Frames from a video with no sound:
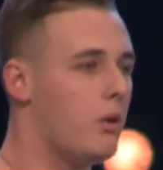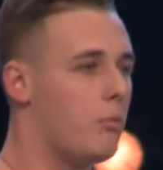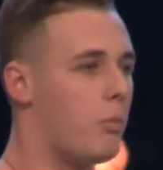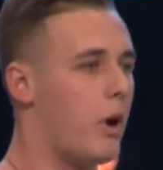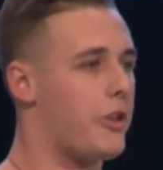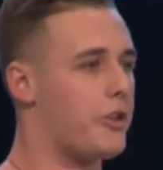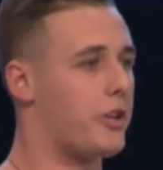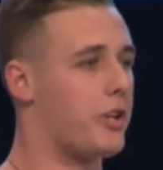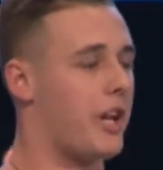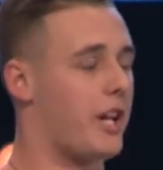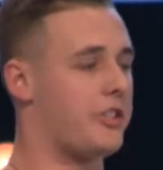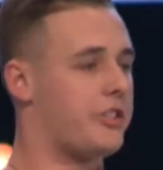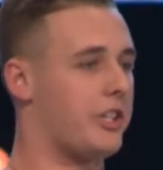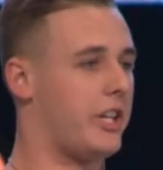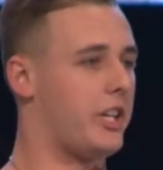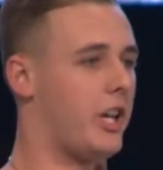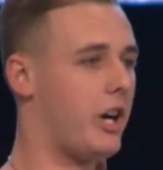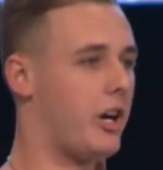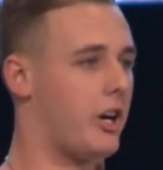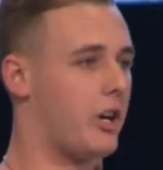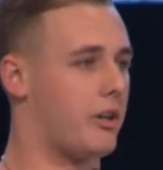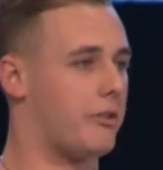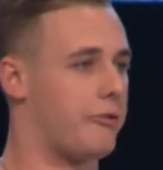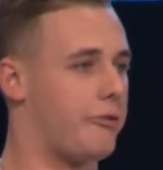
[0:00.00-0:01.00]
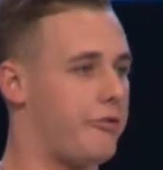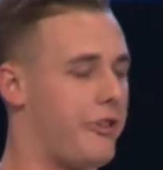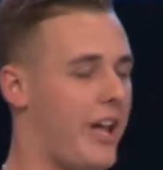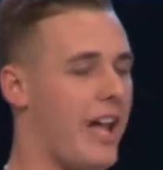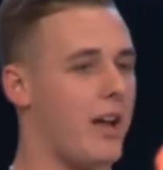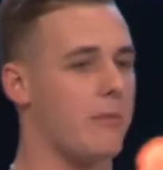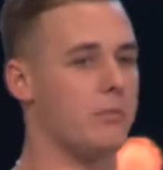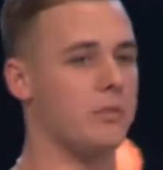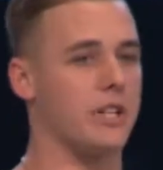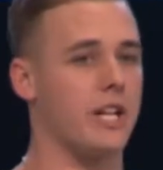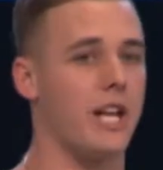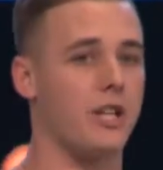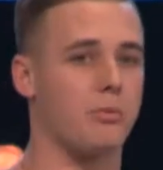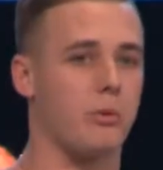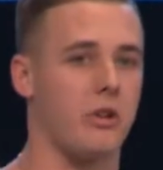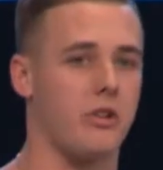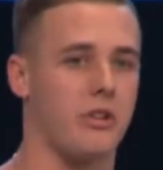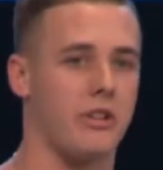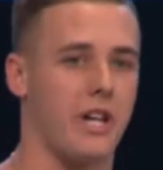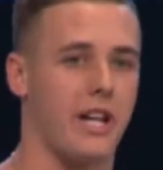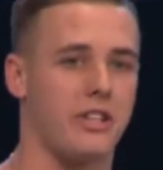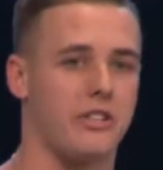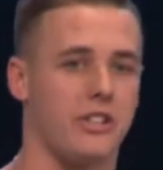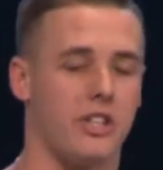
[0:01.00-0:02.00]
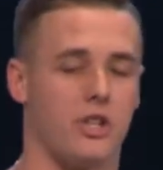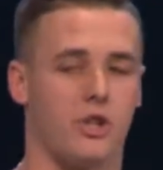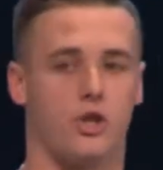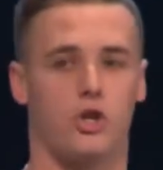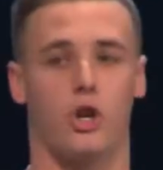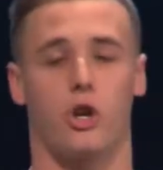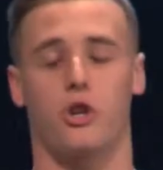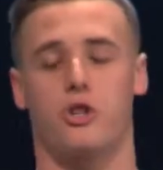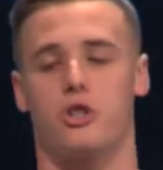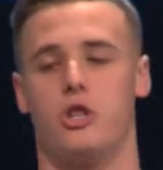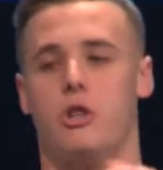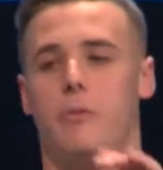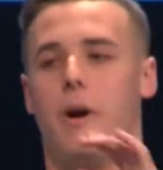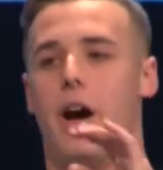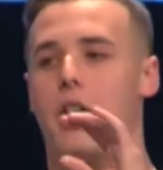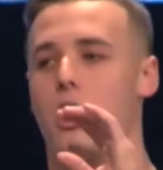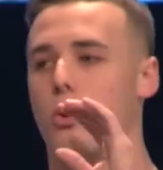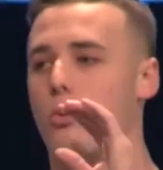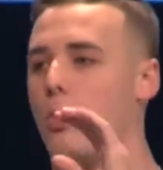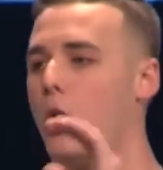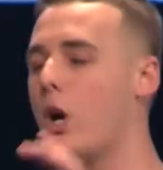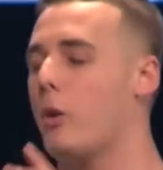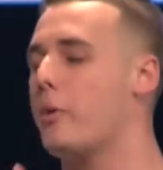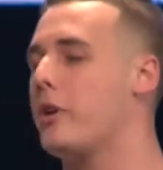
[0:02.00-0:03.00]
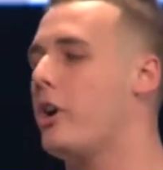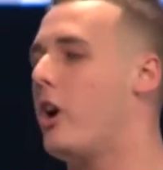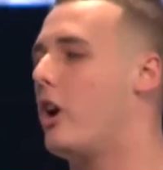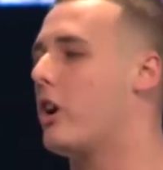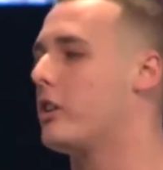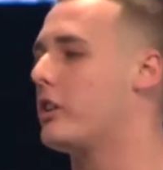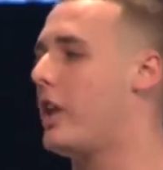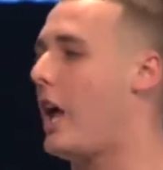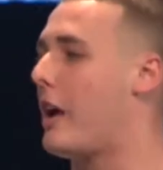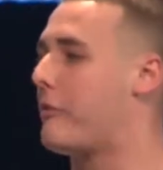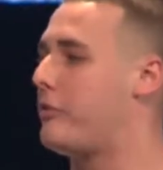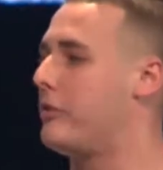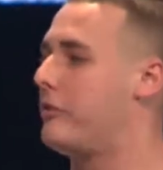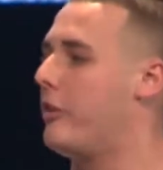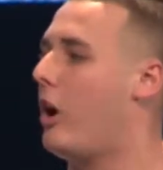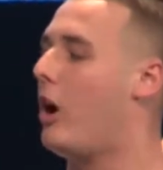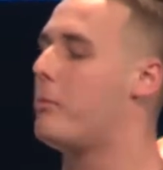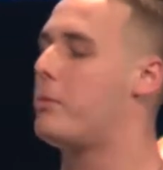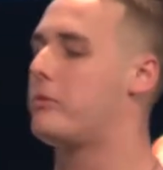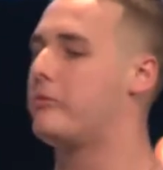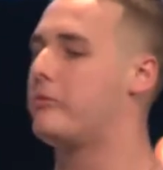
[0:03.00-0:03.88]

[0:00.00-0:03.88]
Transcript: Whether that's in our families, whether that's in church, no matter where we are in life, we've all been